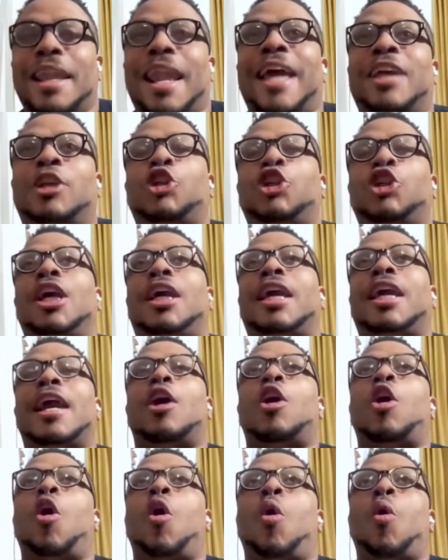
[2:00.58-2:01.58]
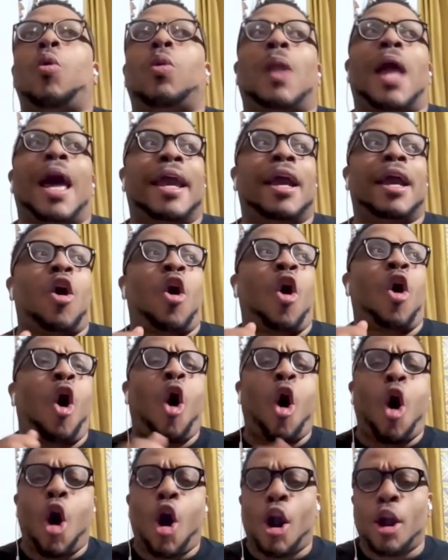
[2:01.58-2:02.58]
like she can go like
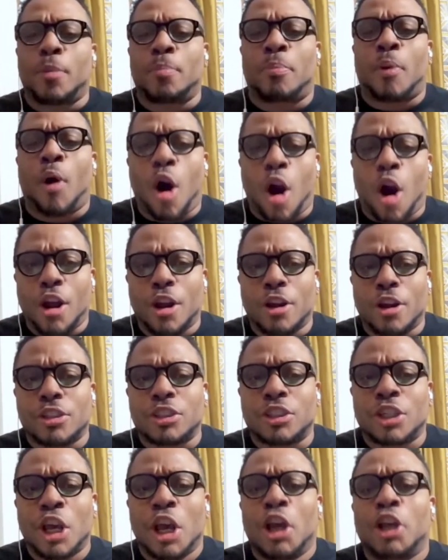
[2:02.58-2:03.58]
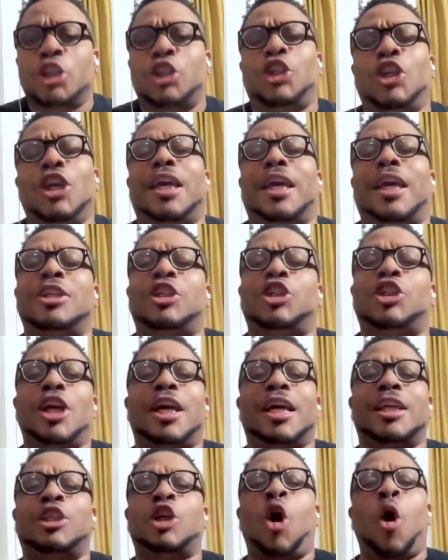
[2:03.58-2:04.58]
hard bars. She could
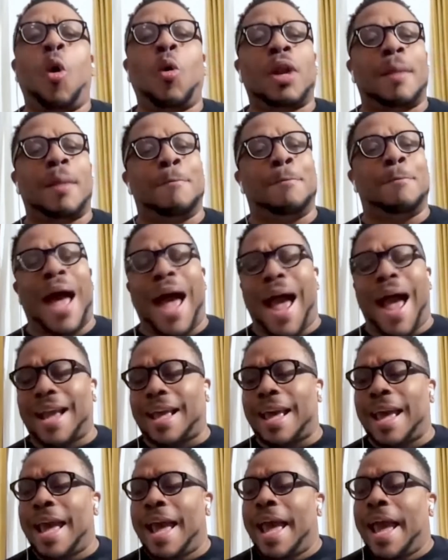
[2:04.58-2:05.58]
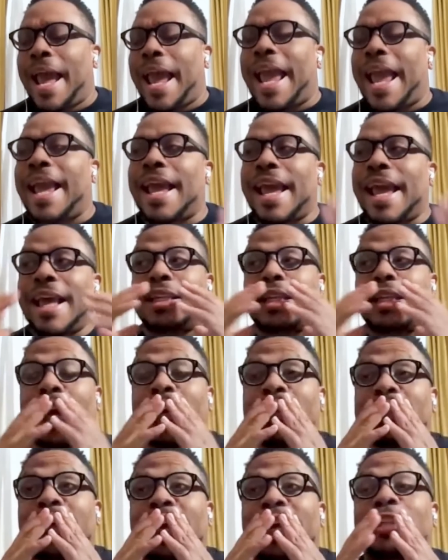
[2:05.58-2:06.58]
tone it back.
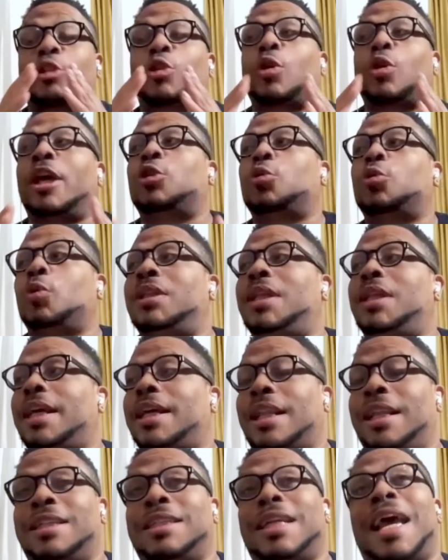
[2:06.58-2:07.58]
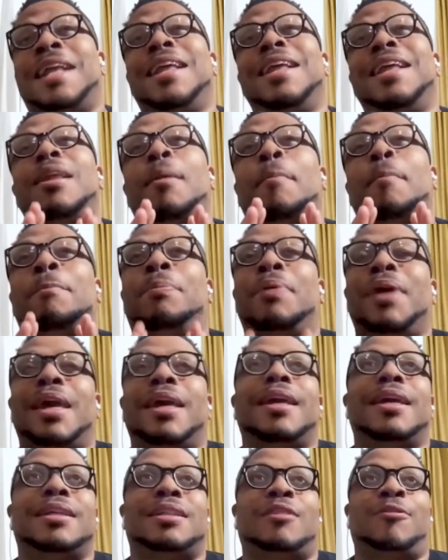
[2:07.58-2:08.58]
It's ridiculous. And then the
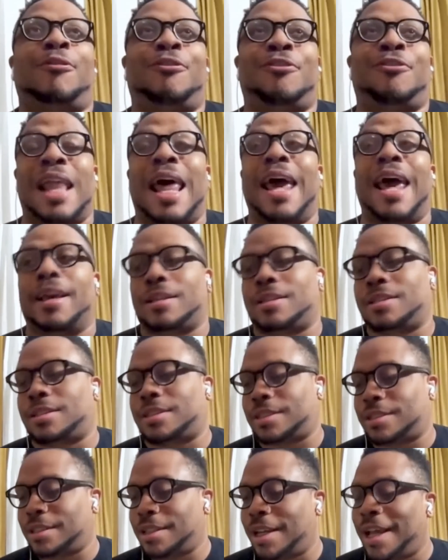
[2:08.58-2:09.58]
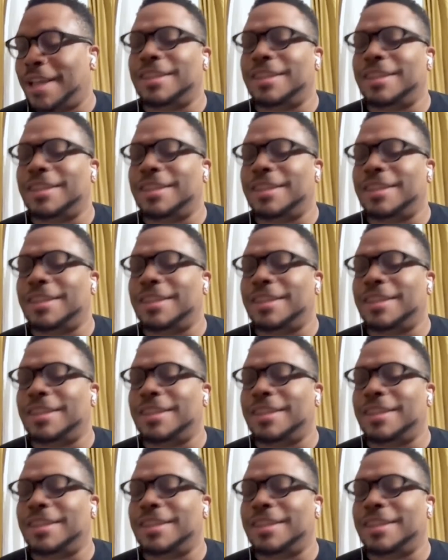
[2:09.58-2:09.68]
biggest flex,